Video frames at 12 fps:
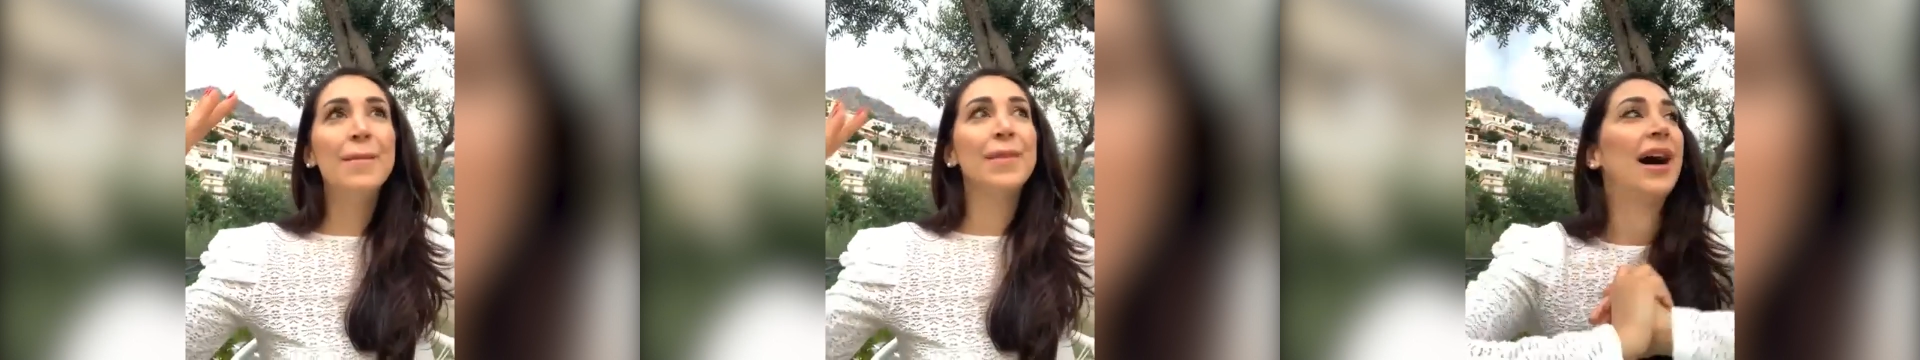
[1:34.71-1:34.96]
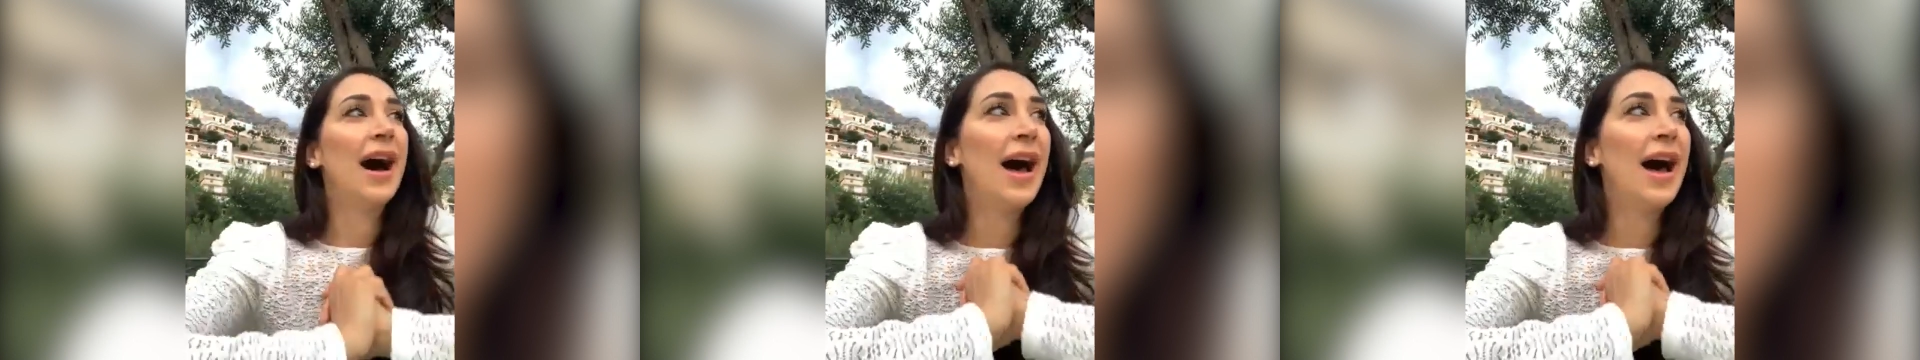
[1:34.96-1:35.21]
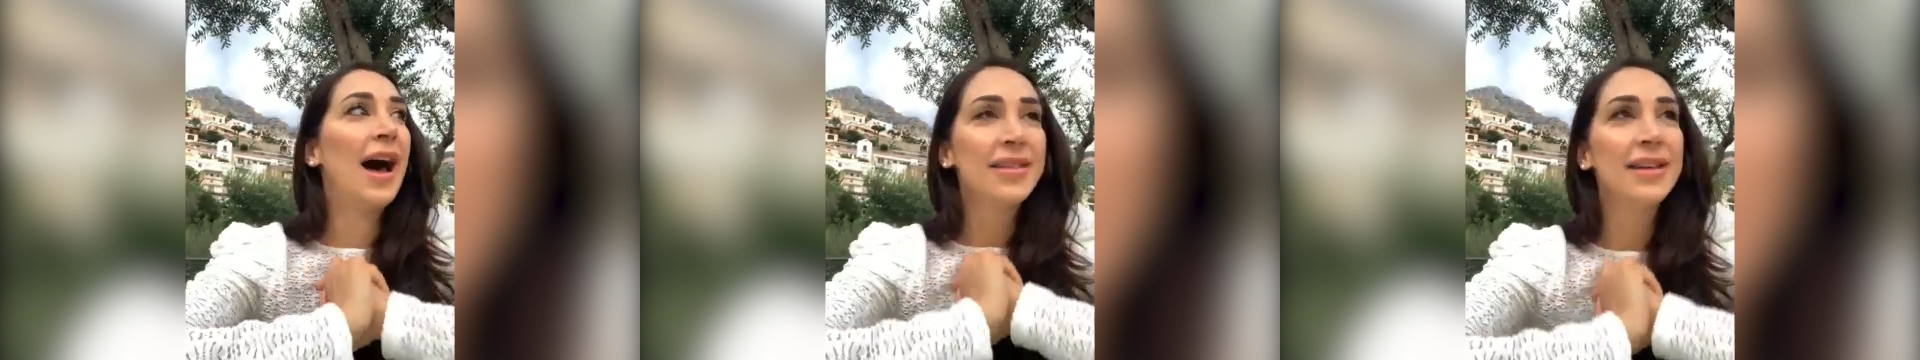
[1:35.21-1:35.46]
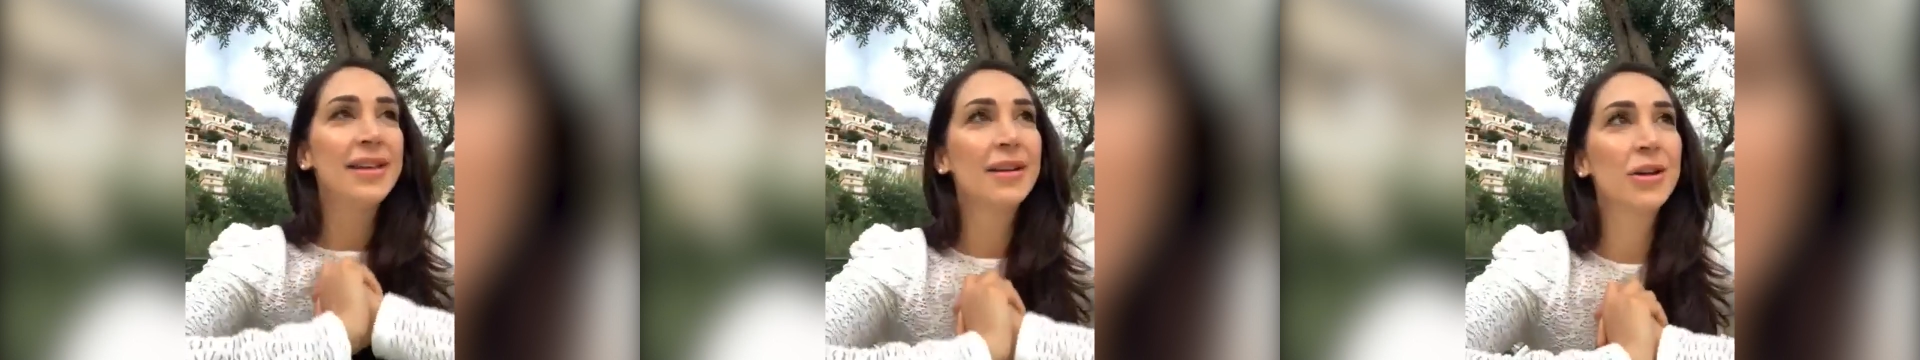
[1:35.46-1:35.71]
I, I think there
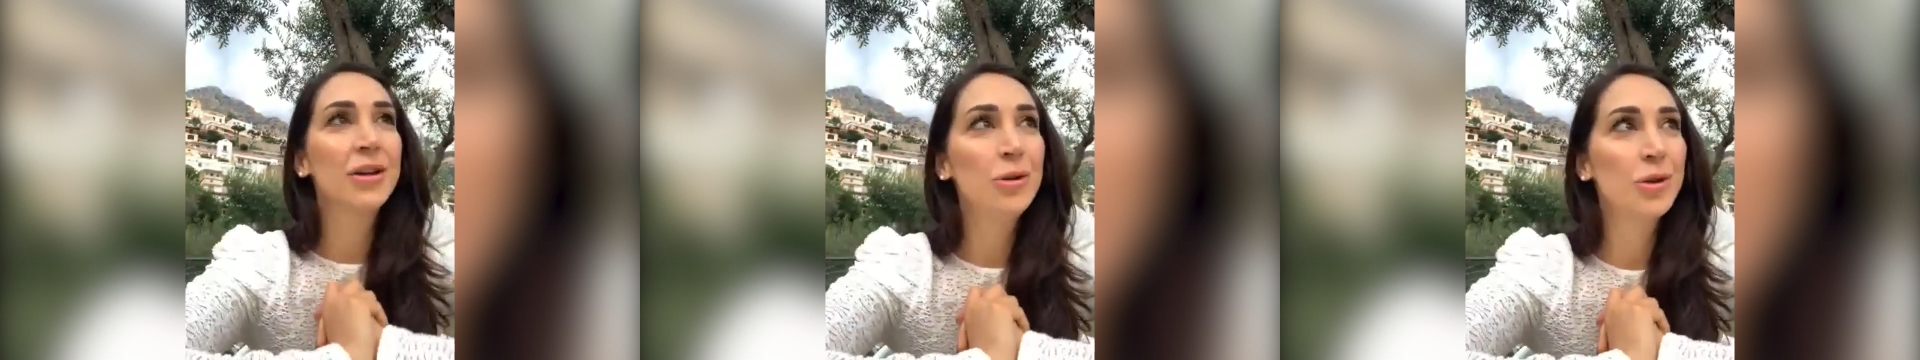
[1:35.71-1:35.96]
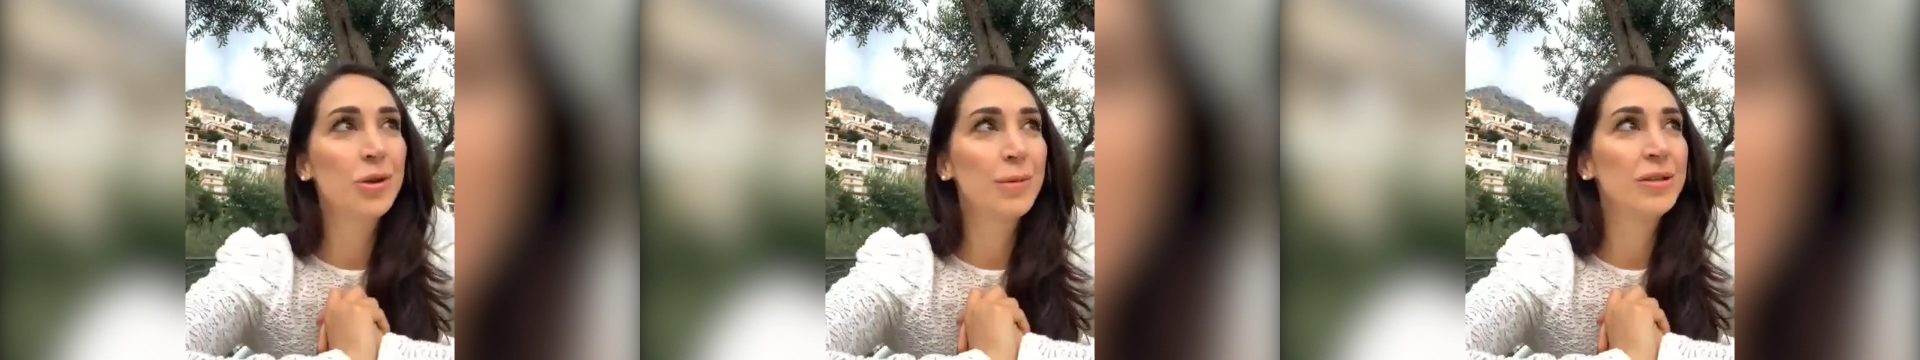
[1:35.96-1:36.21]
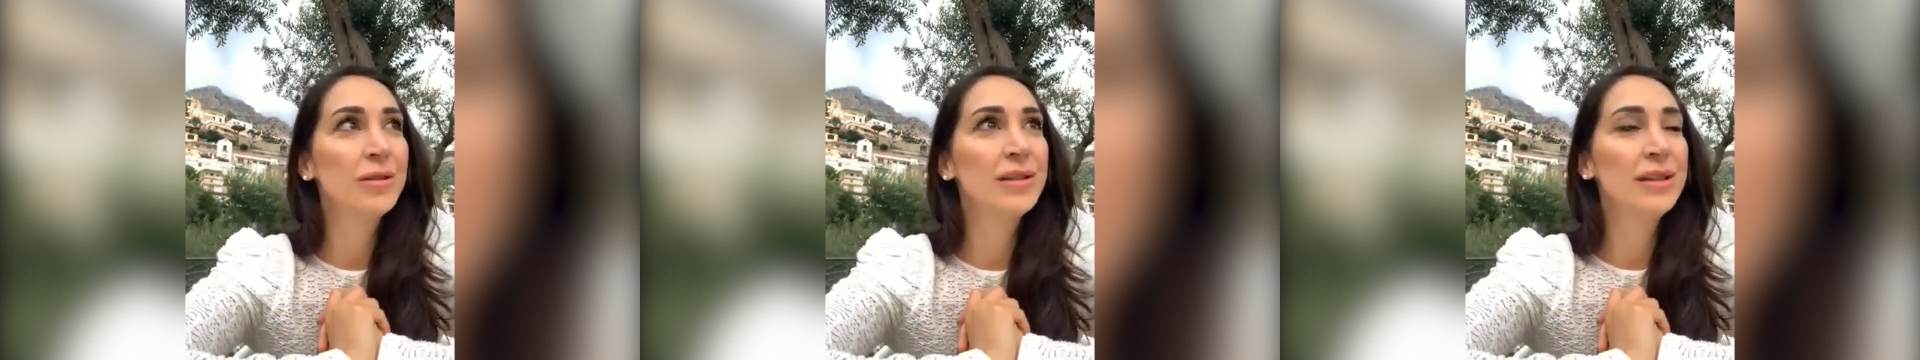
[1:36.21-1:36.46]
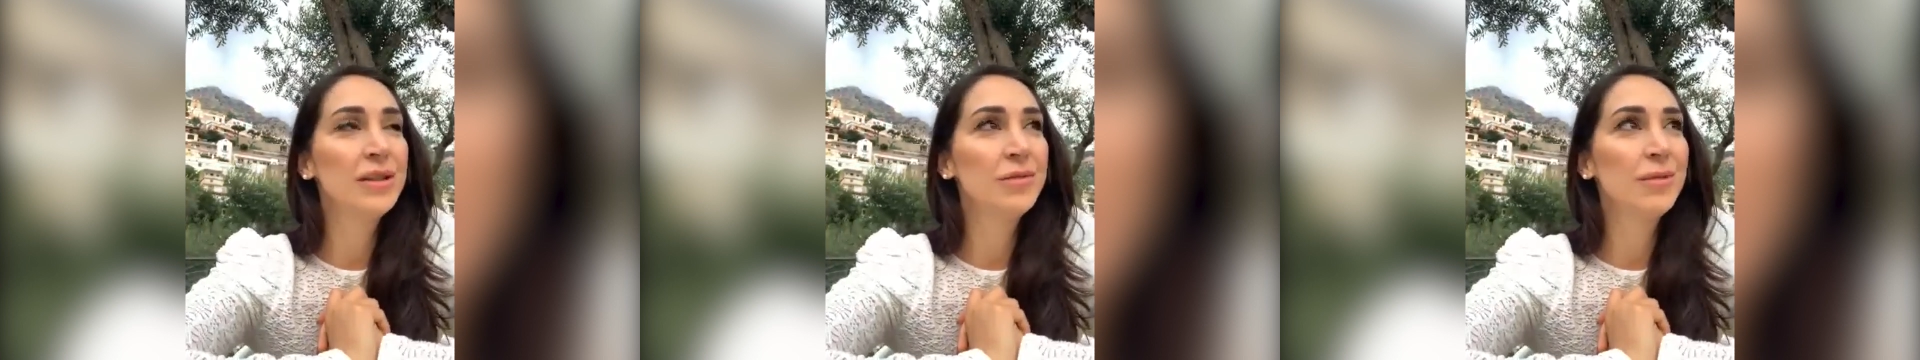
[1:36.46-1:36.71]
are huge opportunities with